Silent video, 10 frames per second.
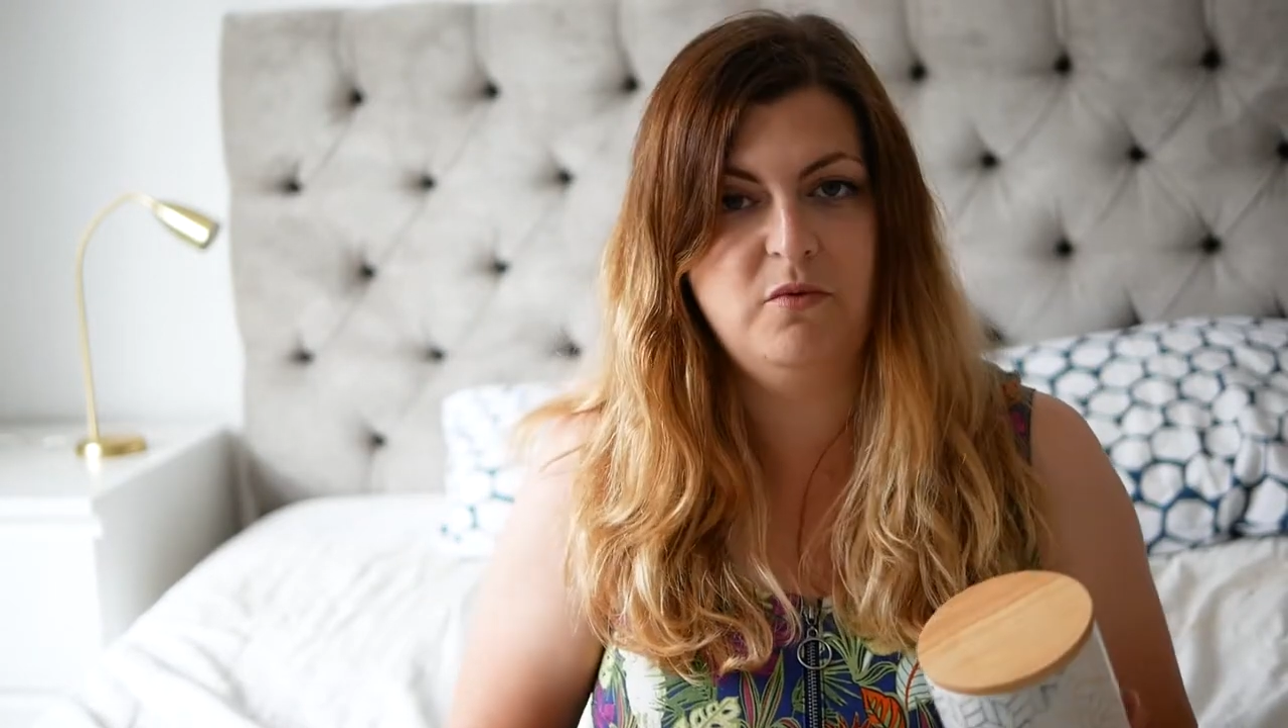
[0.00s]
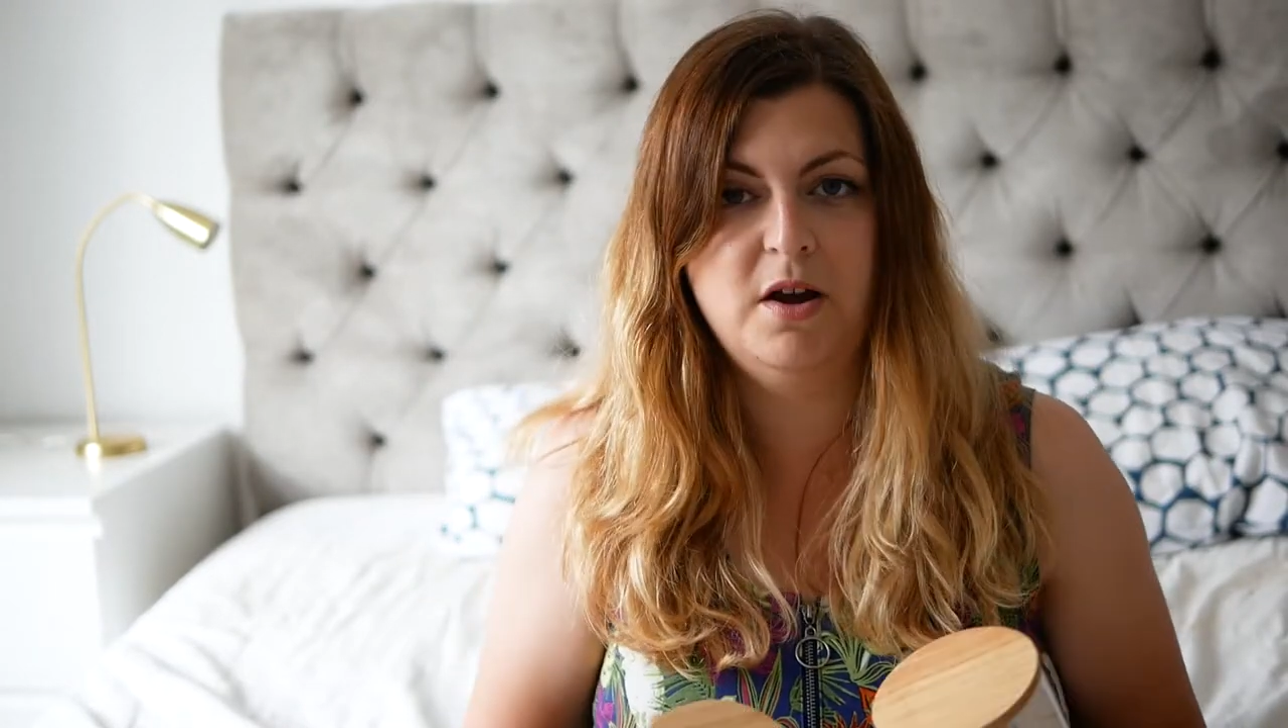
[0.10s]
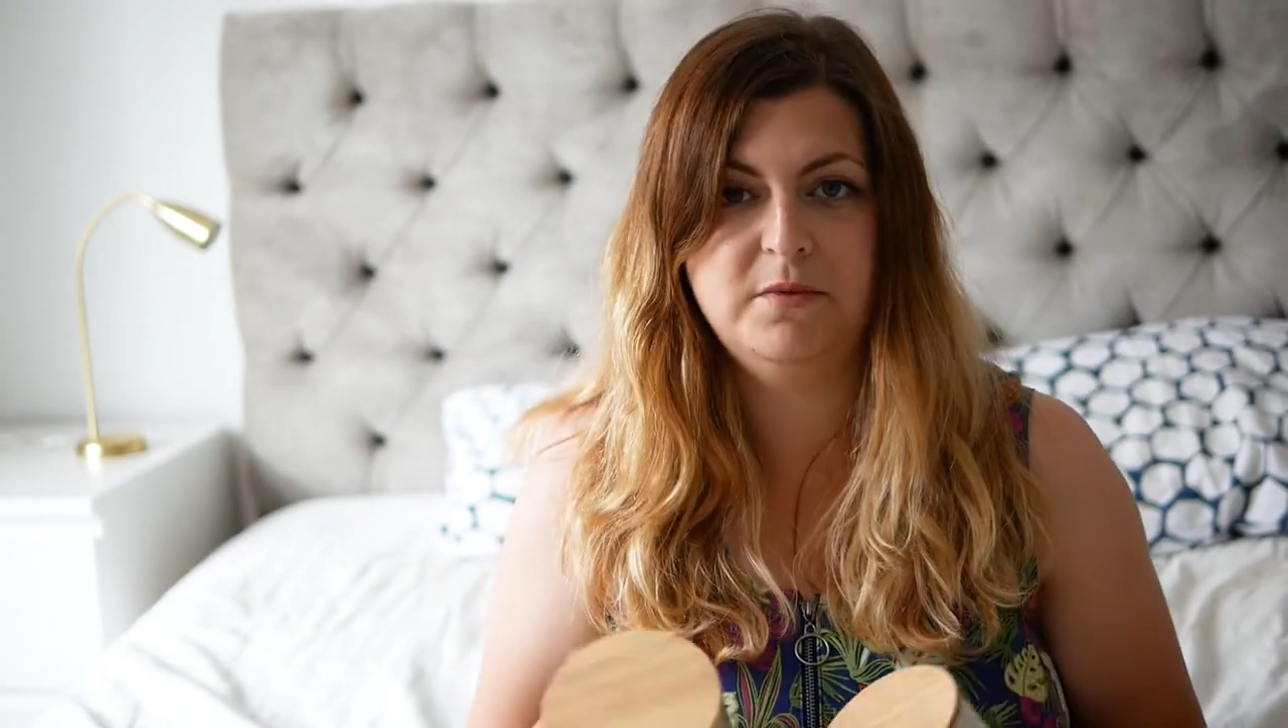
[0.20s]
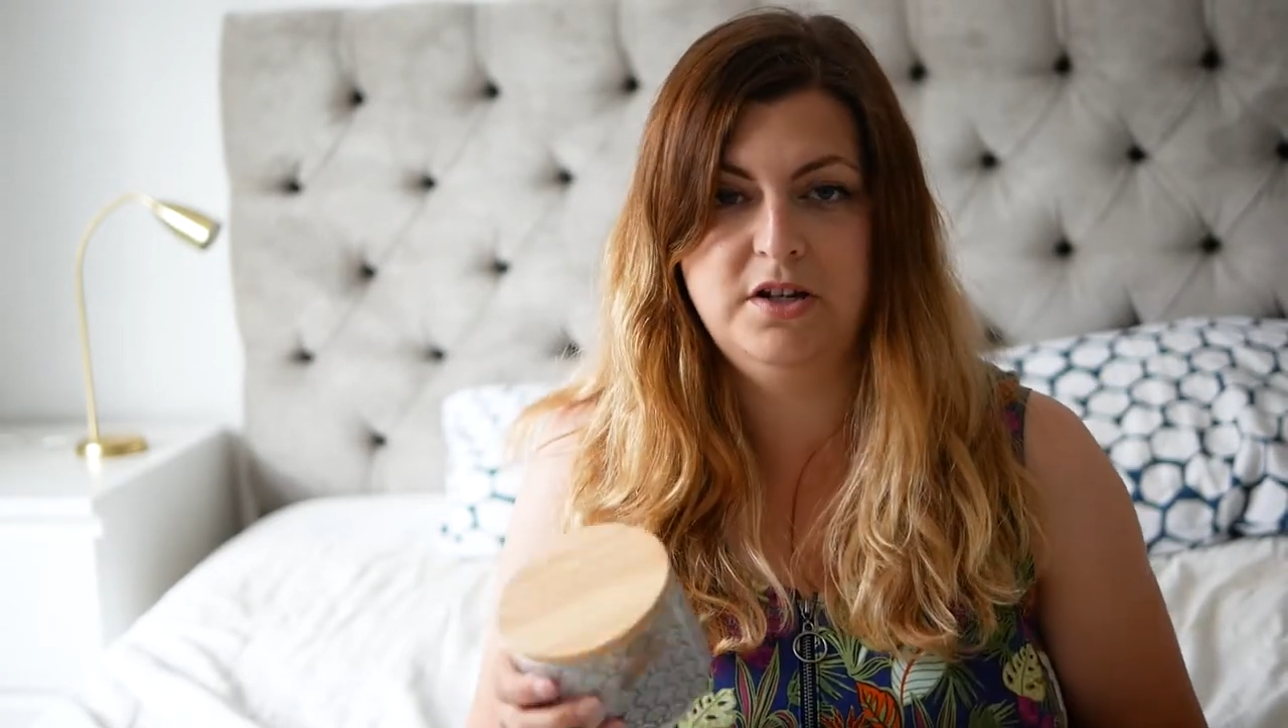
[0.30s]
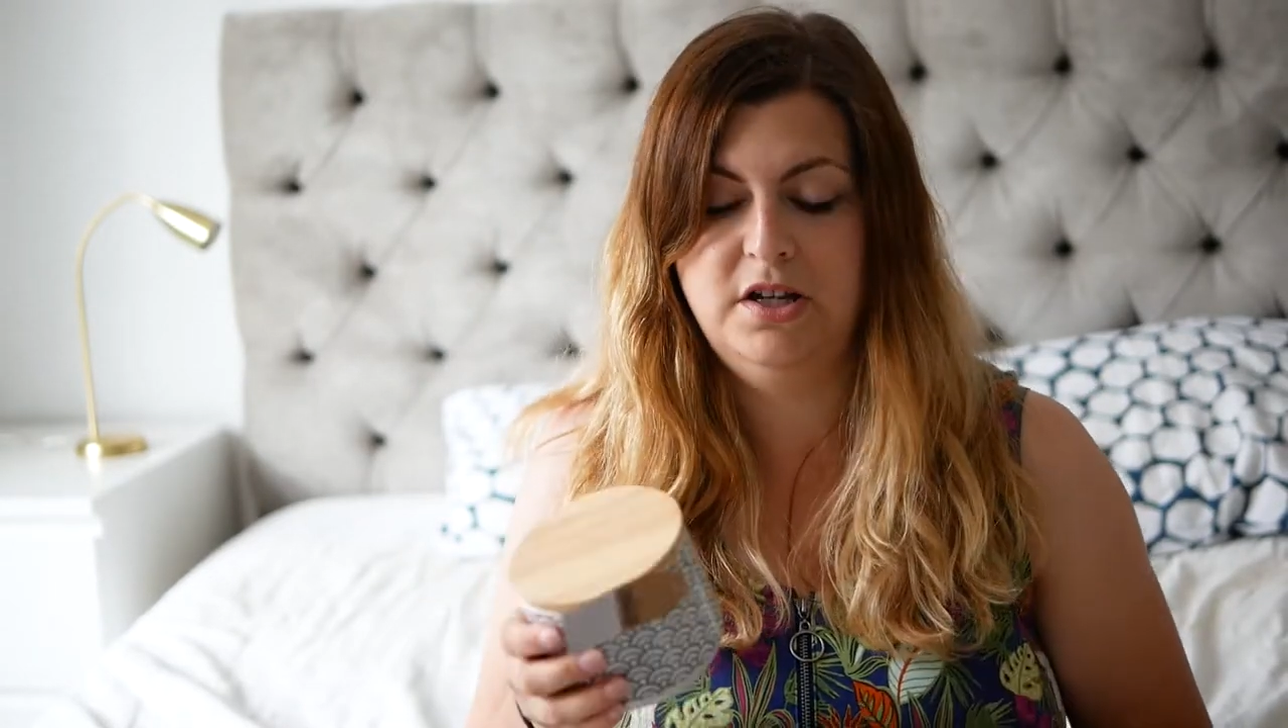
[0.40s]

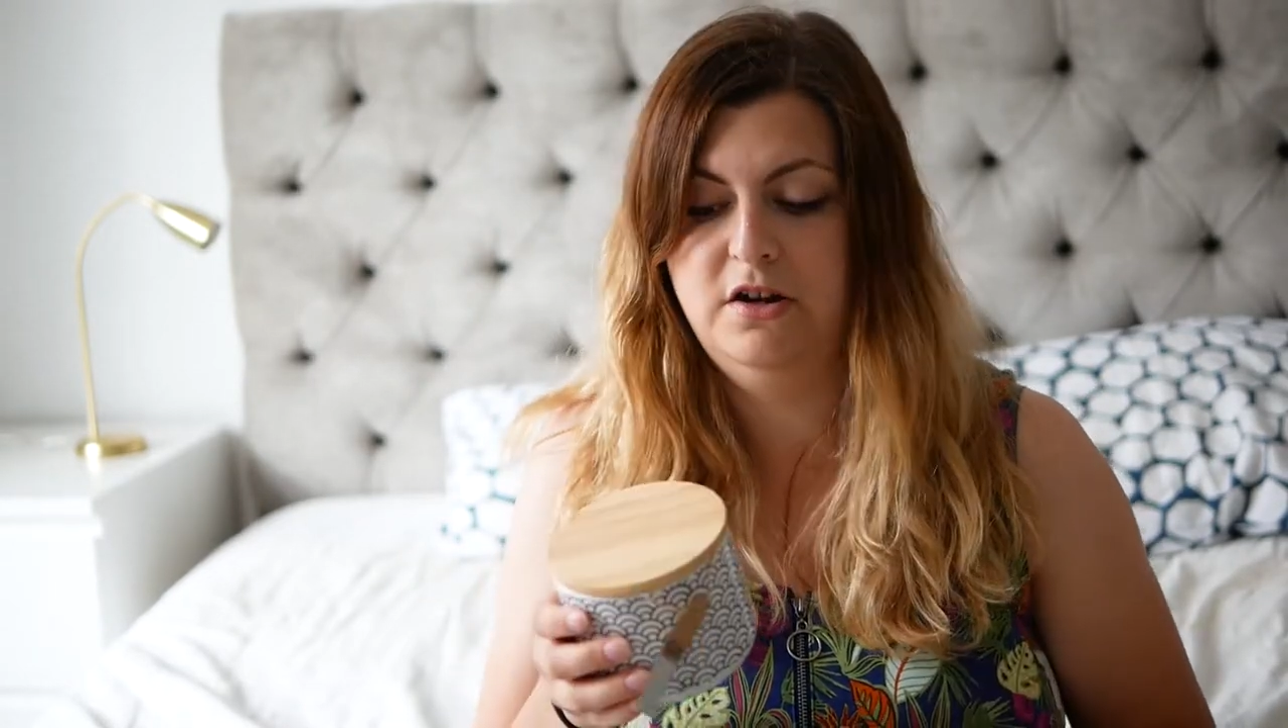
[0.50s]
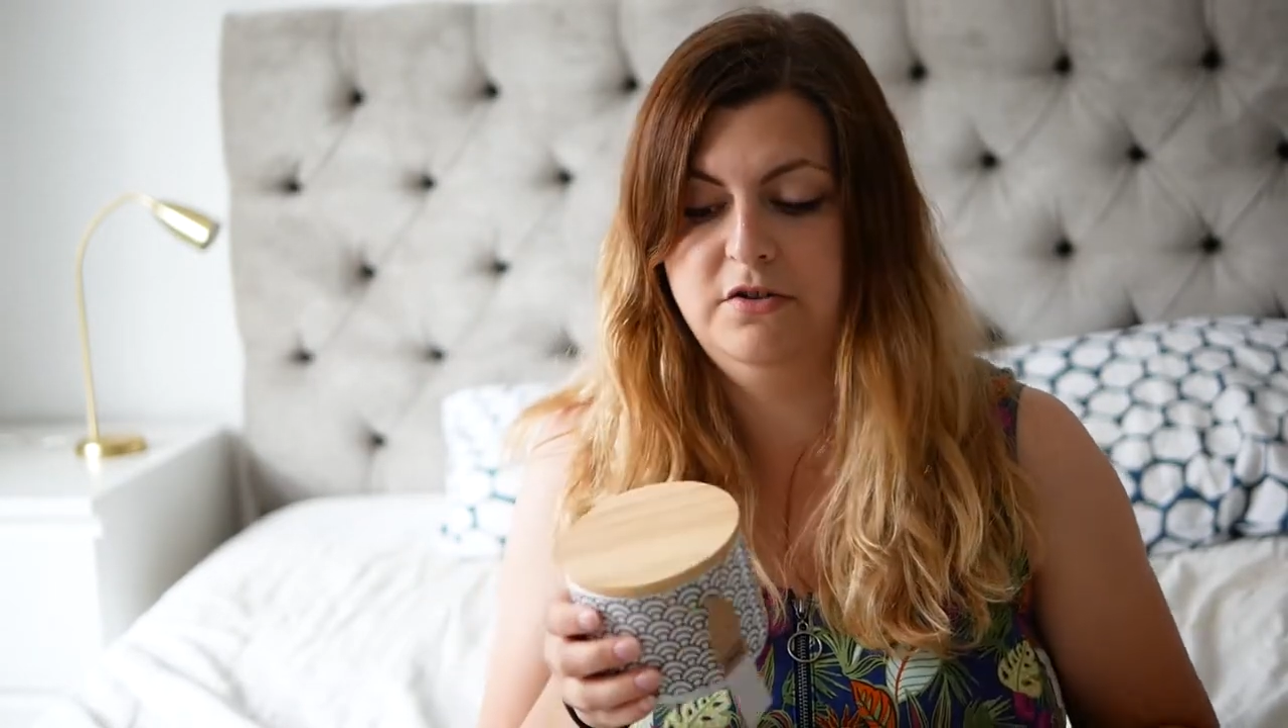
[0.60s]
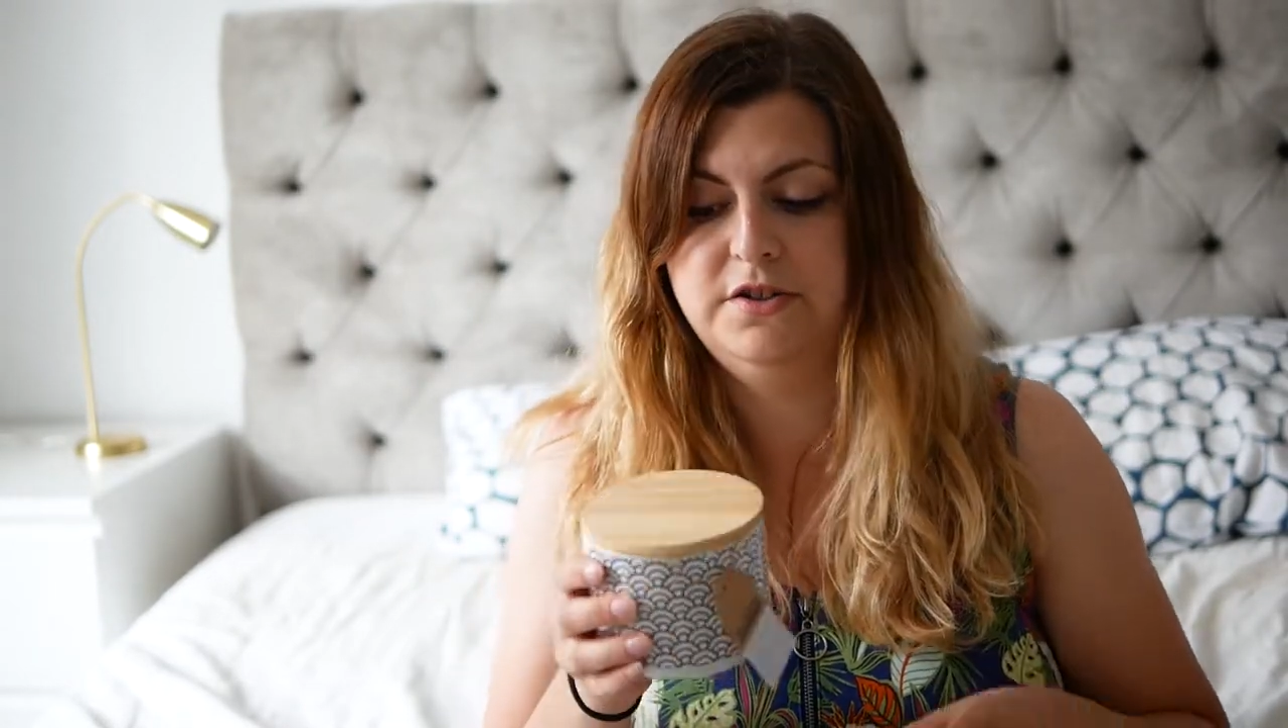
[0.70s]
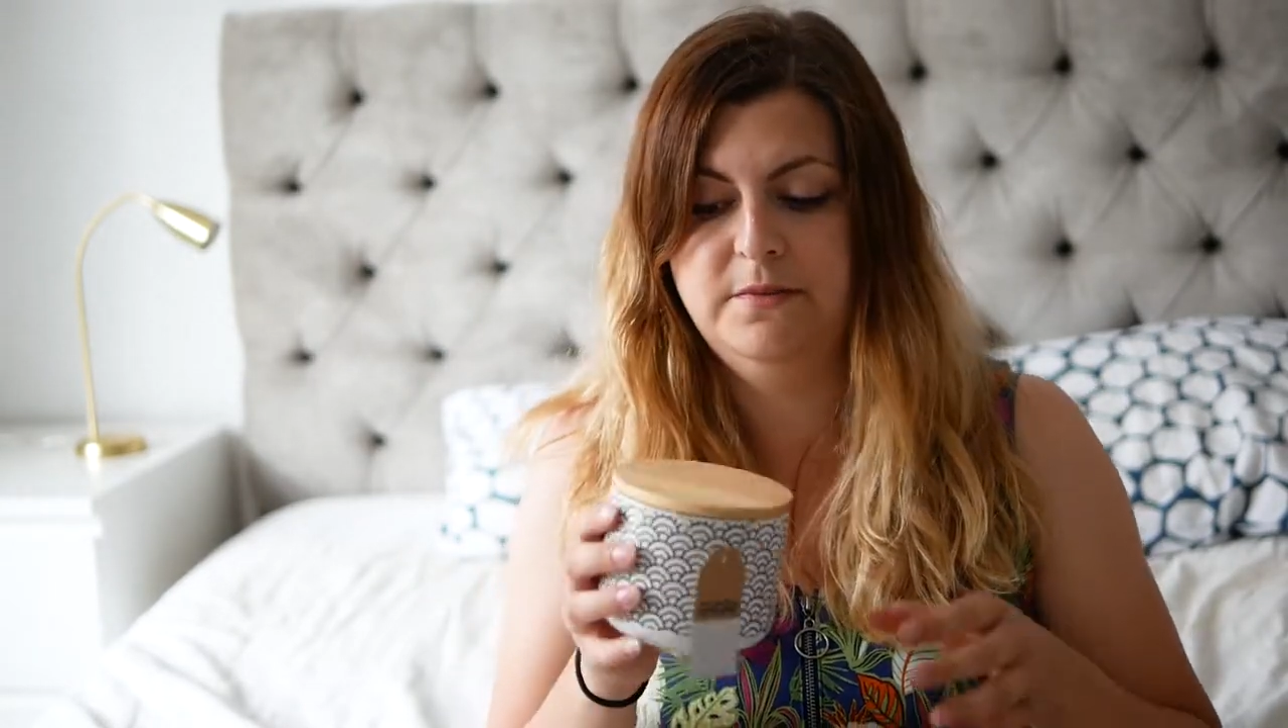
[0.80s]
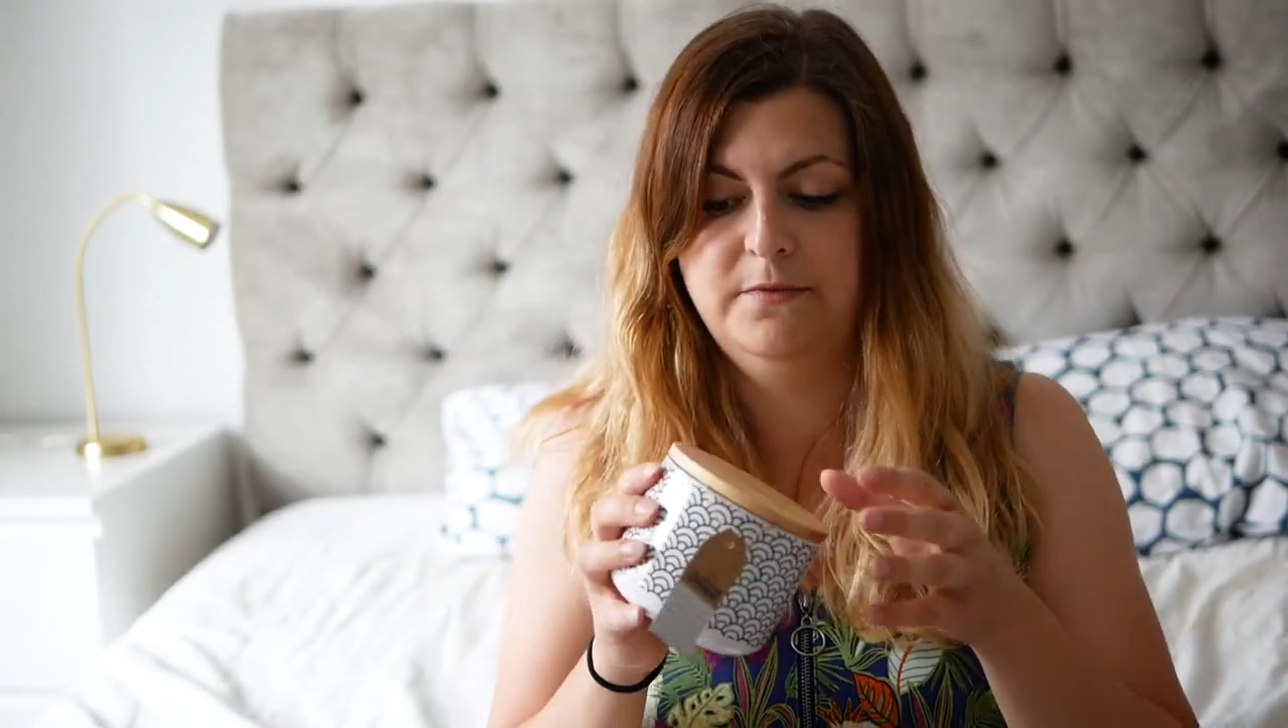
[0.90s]
what I'm going to
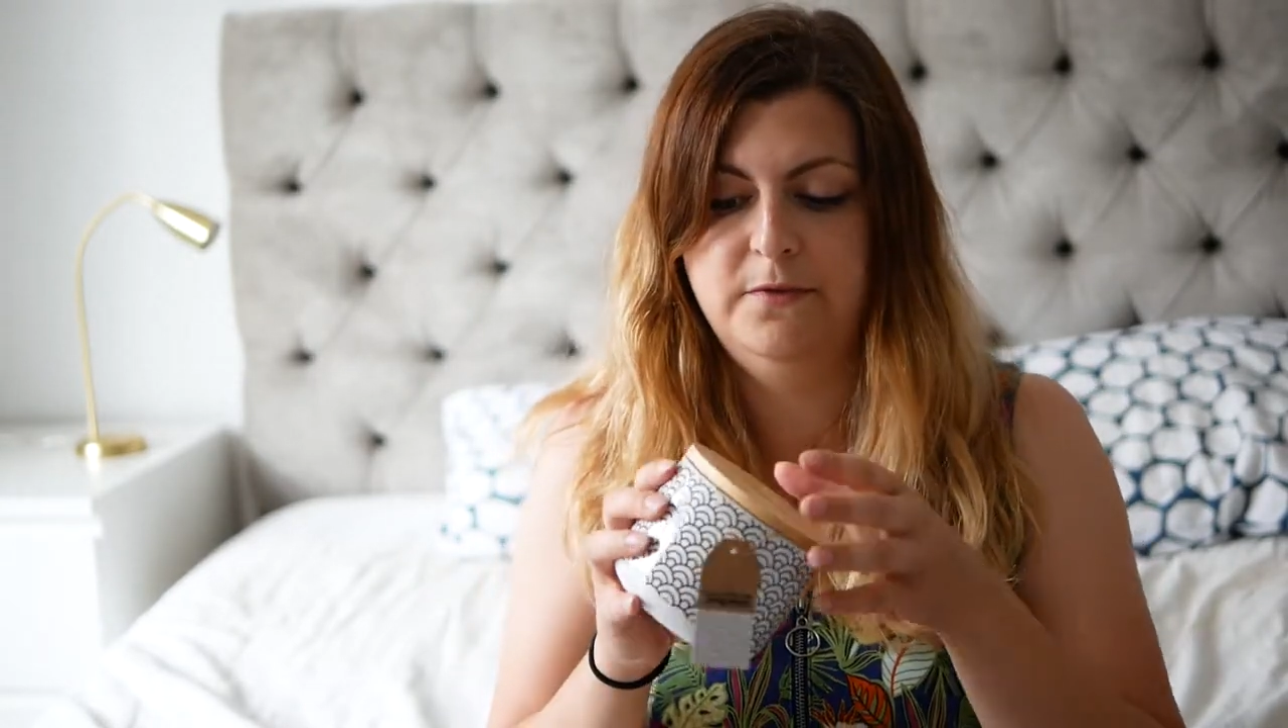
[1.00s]
use them